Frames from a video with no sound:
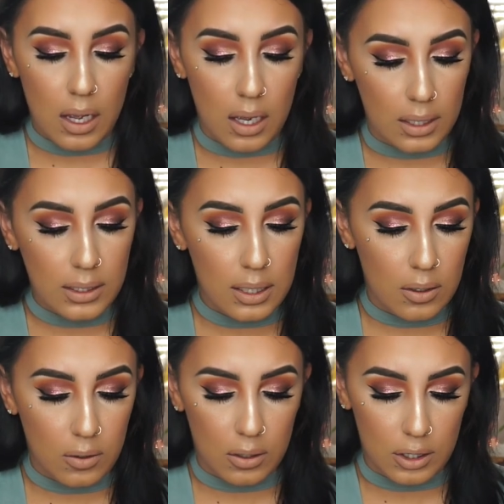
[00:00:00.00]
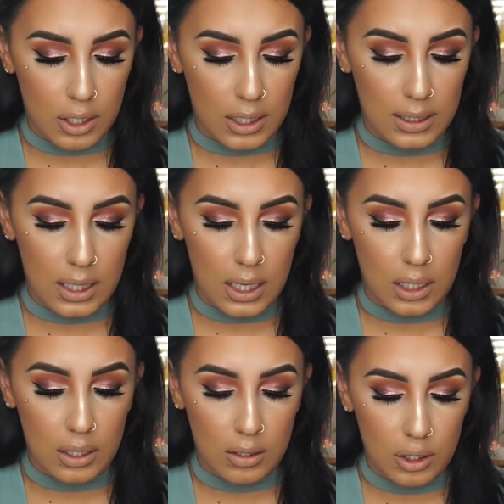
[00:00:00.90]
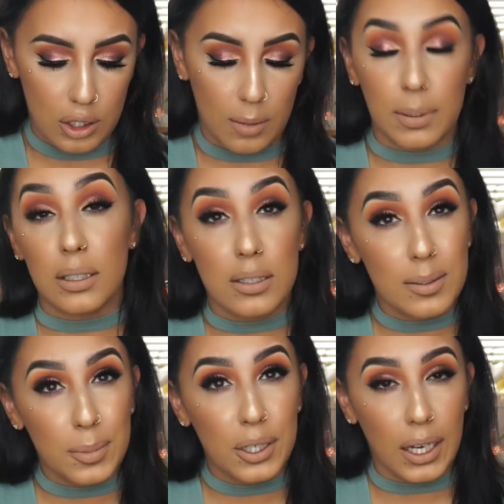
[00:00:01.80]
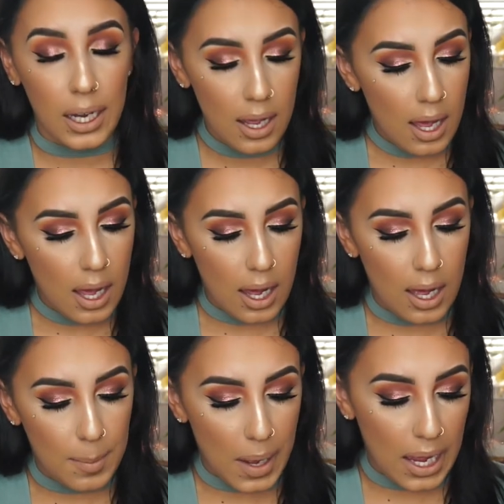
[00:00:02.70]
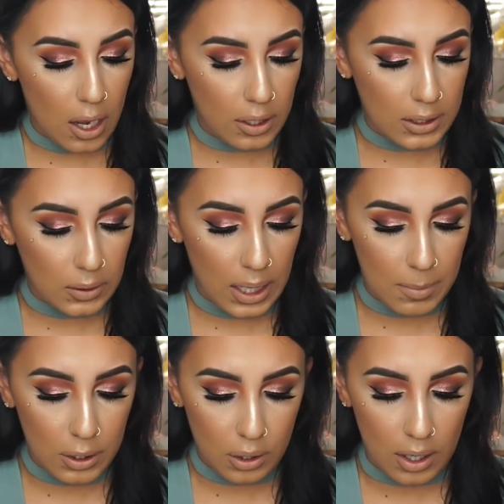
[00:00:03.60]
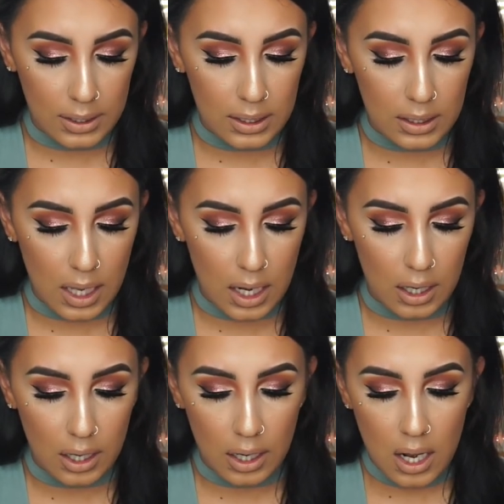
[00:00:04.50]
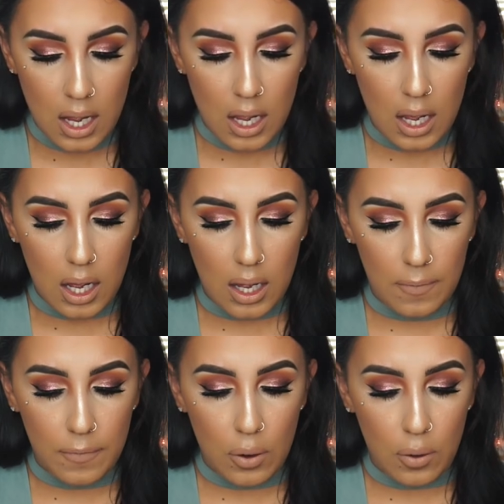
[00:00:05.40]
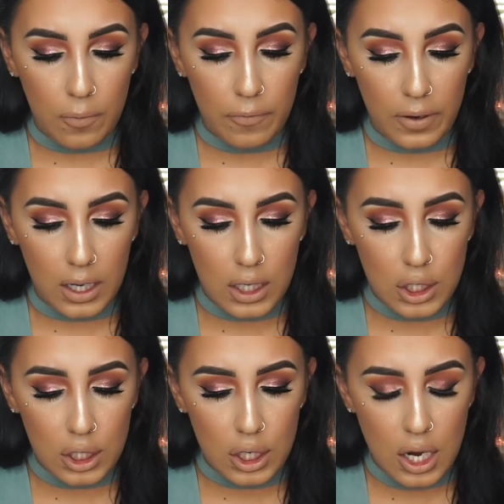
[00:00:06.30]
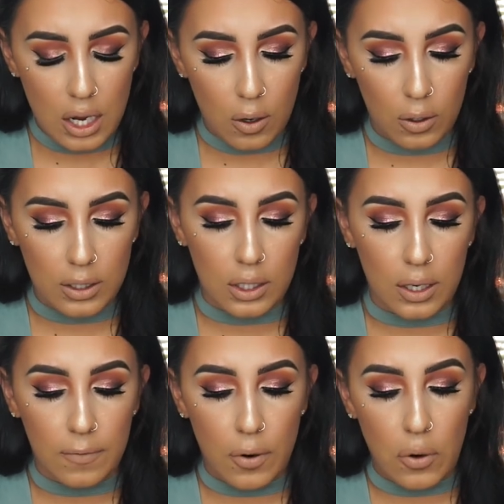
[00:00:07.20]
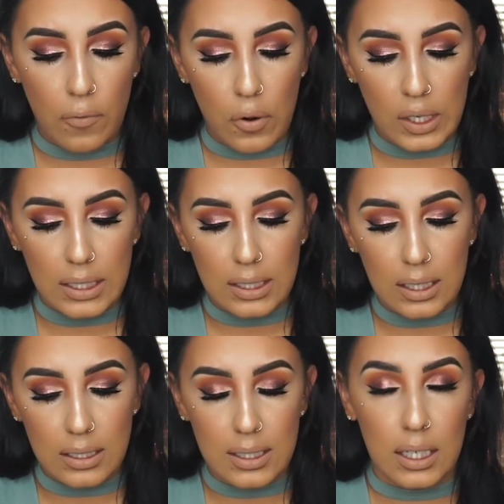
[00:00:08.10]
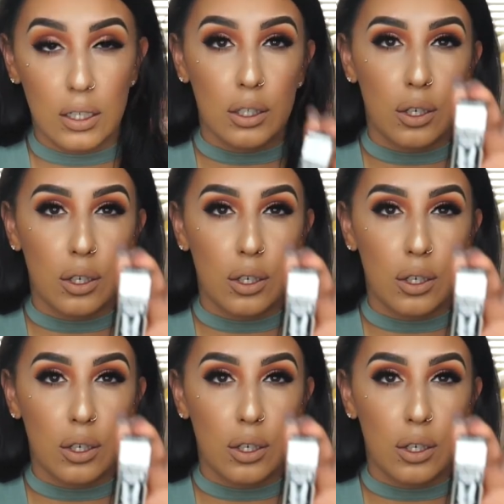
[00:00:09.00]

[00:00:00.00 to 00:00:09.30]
hunt, or should I say shopping spree, um, I also came across their uh, photo finish or sorry photo focus concealer